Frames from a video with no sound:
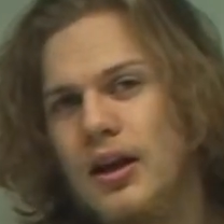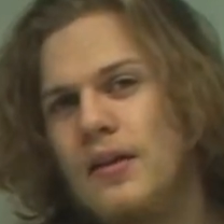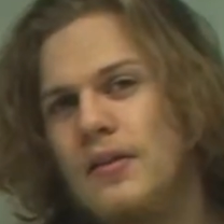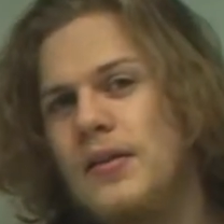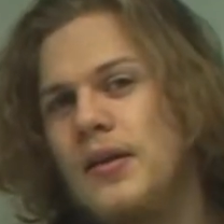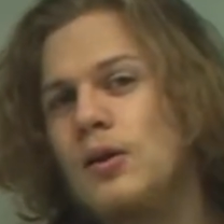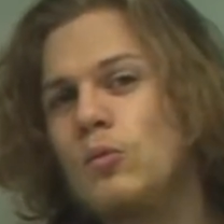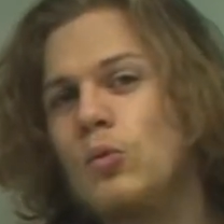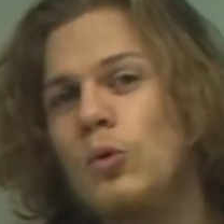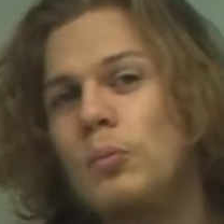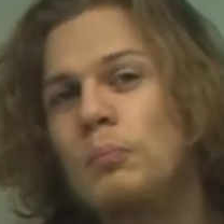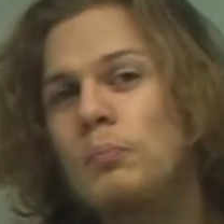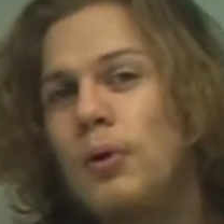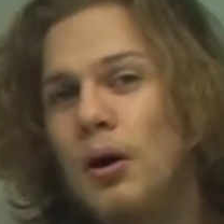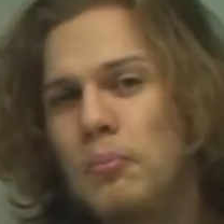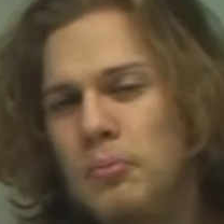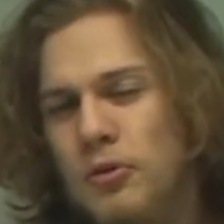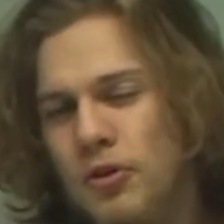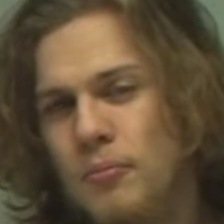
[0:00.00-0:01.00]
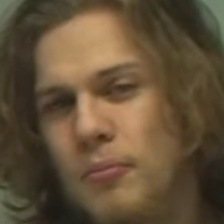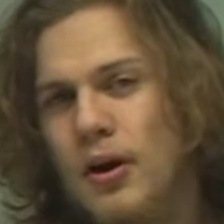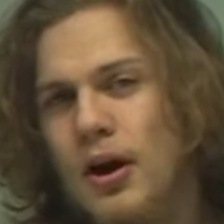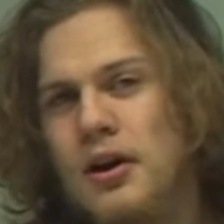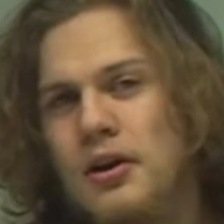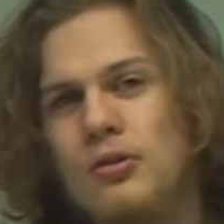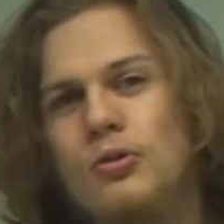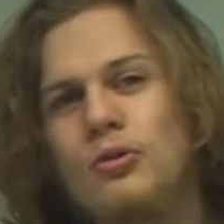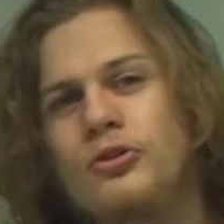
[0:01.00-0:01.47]
then it will bump the
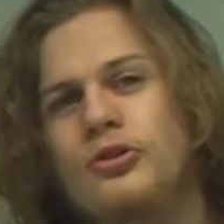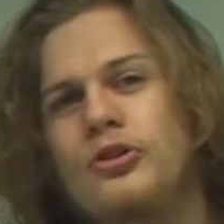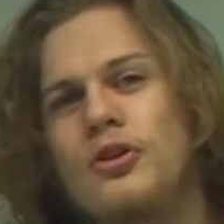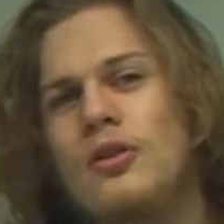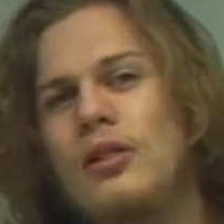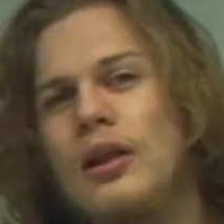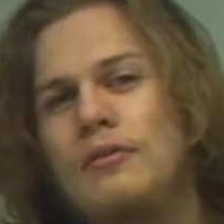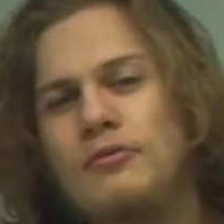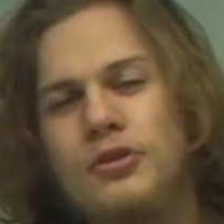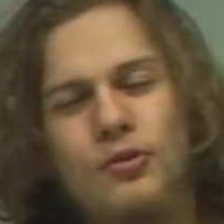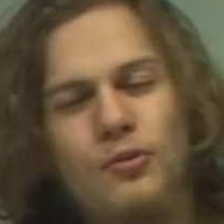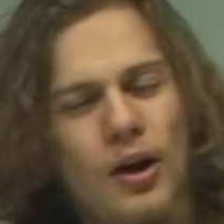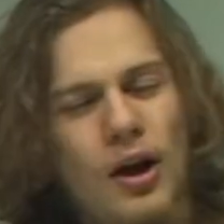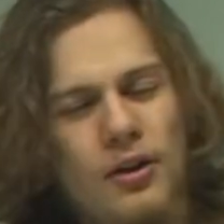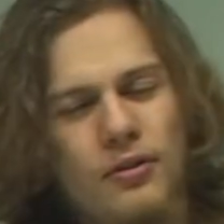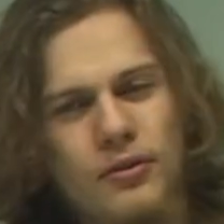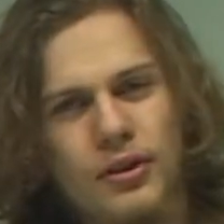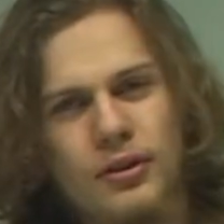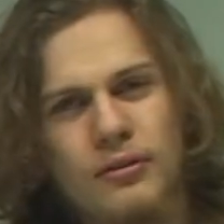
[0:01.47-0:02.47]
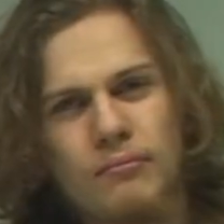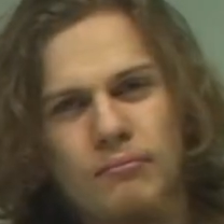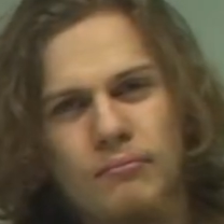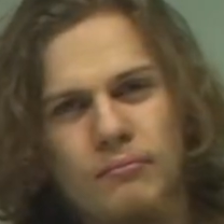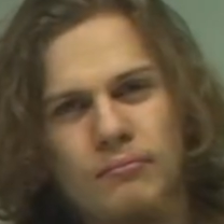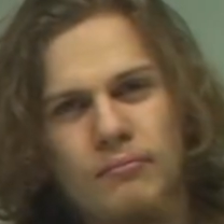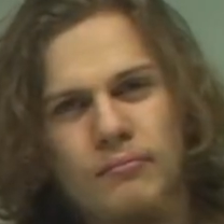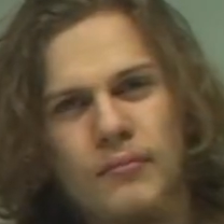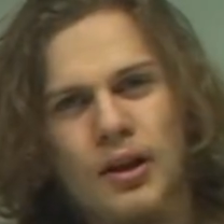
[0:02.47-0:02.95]
particles to the left and right of it,
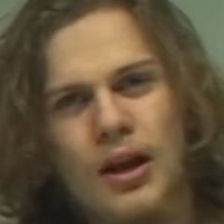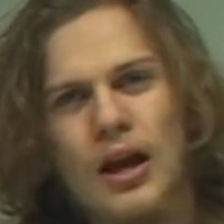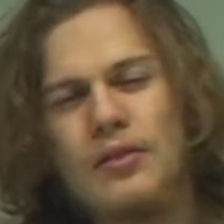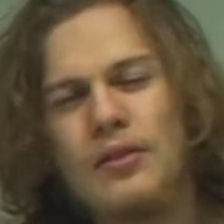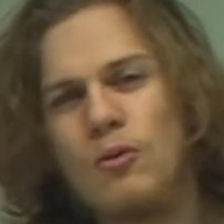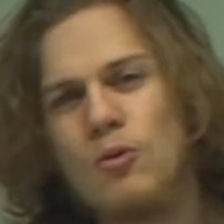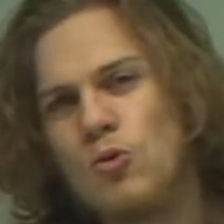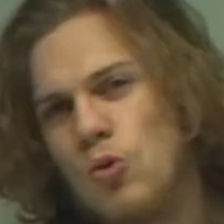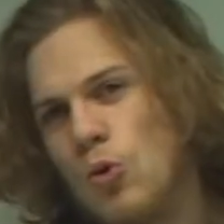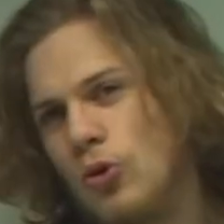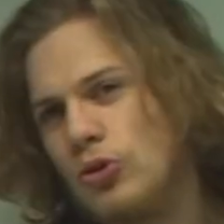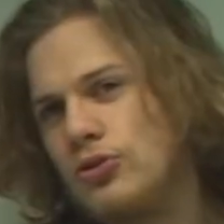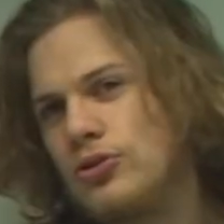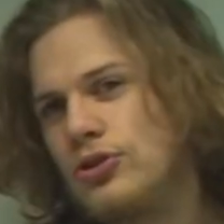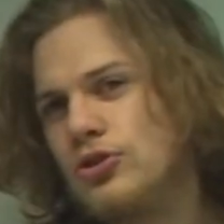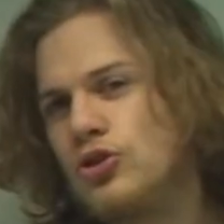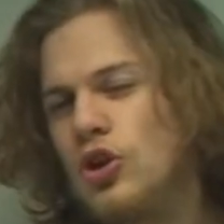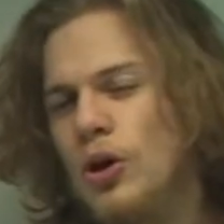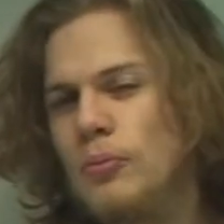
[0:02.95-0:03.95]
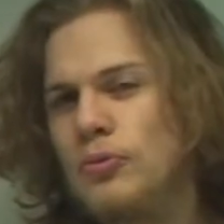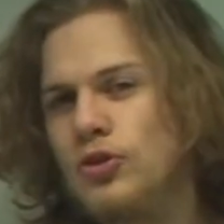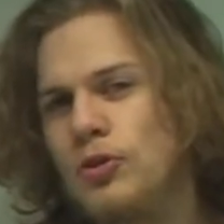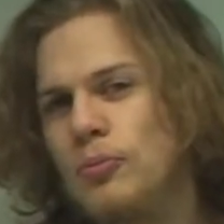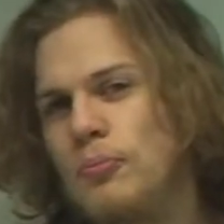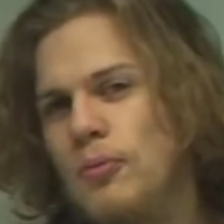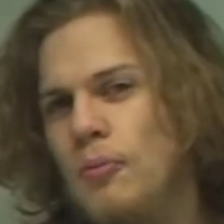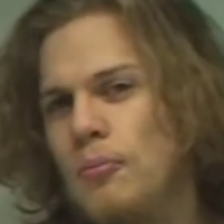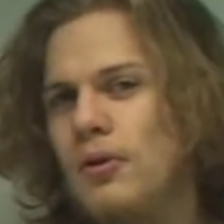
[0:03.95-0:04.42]
and that will cause the disturbance to
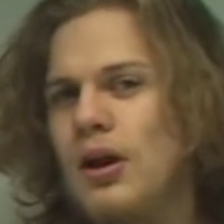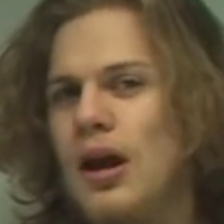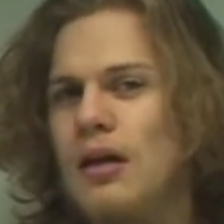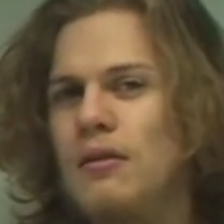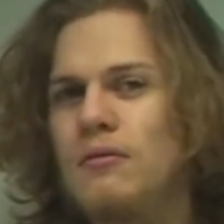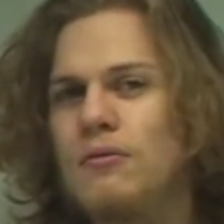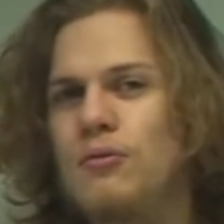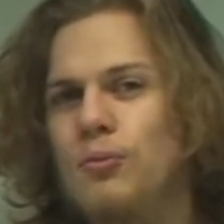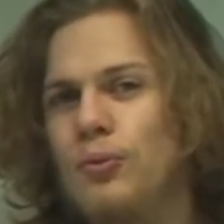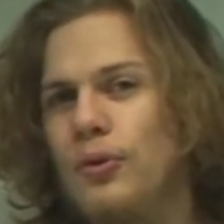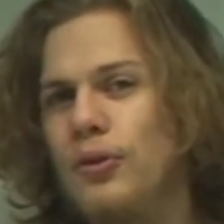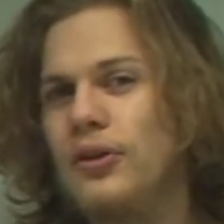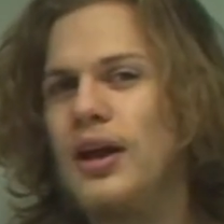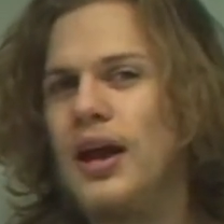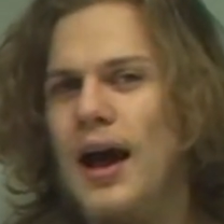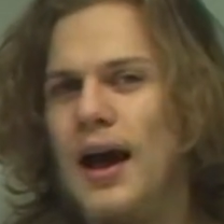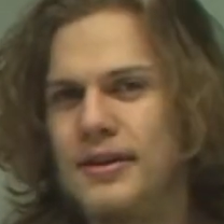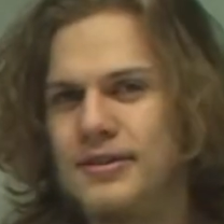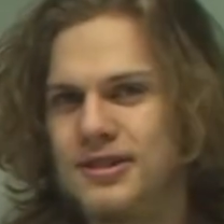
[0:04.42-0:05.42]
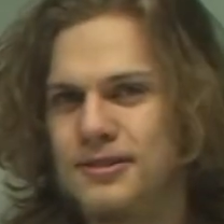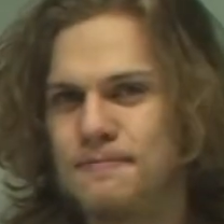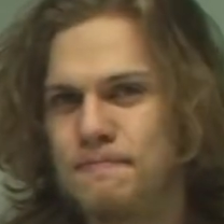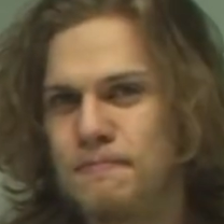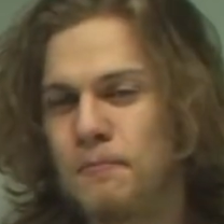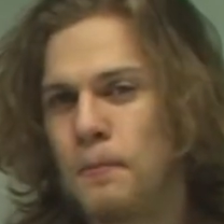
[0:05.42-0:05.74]
propagate through the gas.